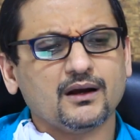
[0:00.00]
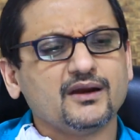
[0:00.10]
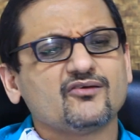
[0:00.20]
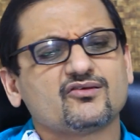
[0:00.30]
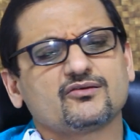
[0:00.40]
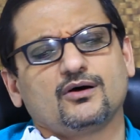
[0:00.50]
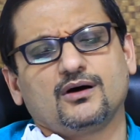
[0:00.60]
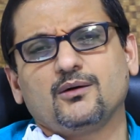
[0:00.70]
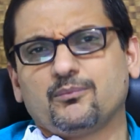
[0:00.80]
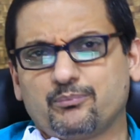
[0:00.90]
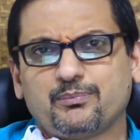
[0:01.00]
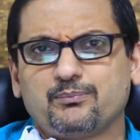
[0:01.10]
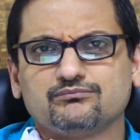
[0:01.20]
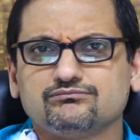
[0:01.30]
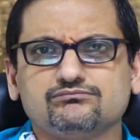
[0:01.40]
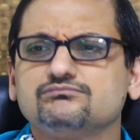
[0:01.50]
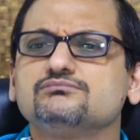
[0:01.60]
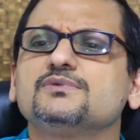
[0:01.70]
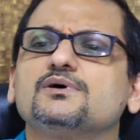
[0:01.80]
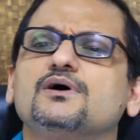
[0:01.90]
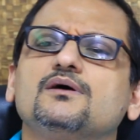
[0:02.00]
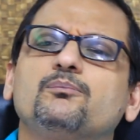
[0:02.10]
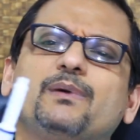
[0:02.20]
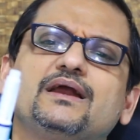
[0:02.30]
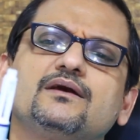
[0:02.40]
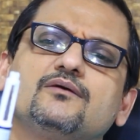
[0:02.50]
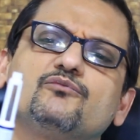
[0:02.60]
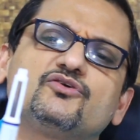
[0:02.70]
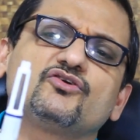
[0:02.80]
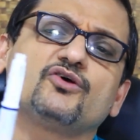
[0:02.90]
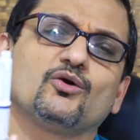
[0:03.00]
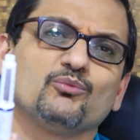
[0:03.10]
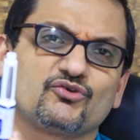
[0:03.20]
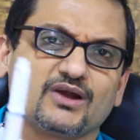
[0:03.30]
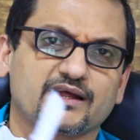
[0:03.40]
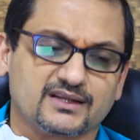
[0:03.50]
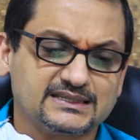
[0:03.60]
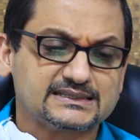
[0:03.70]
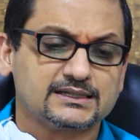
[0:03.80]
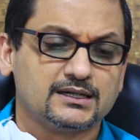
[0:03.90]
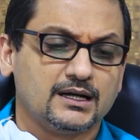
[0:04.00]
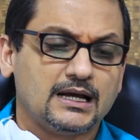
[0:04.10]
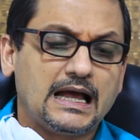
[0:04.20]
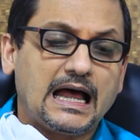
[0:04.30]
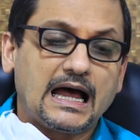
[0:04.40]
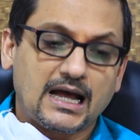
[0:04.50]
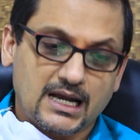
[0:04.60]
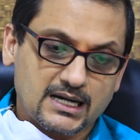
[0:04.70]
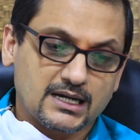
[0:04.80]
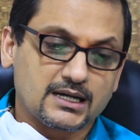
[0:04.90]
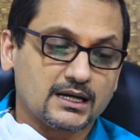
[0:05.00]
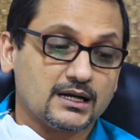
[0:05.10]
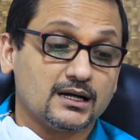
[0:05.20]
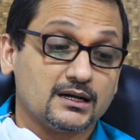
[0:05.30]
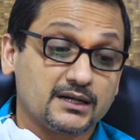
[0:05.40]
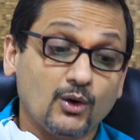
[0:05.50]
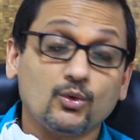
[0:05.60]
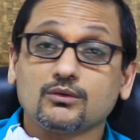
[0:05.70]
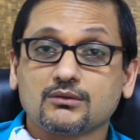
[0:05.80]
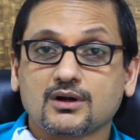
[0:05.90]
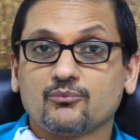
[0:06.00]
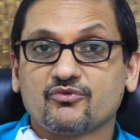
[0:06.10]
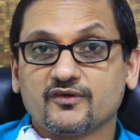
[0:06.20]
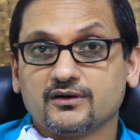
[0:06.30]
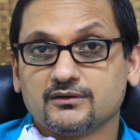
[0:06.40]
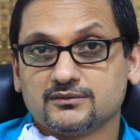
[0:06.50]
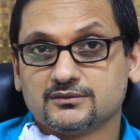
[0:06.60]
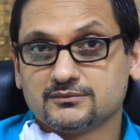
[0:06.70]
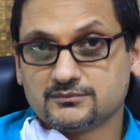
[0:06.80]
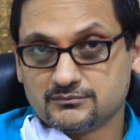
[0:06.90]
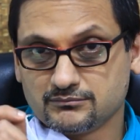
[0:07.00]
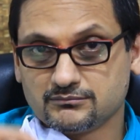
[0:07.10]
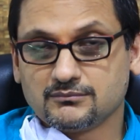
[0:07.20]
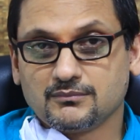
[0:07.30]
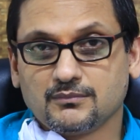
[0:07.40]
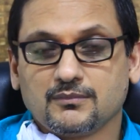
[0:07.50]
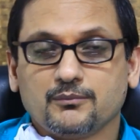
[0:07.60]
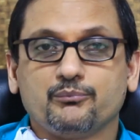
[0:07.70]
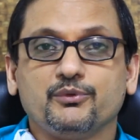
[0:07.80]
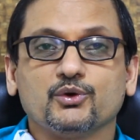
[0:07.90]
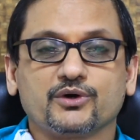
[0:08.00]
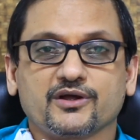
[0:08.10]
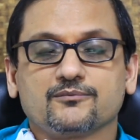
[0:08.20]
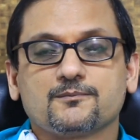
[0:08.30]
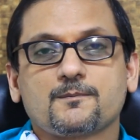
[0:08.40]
It is a pen which is almost like this. And now comes the beauty.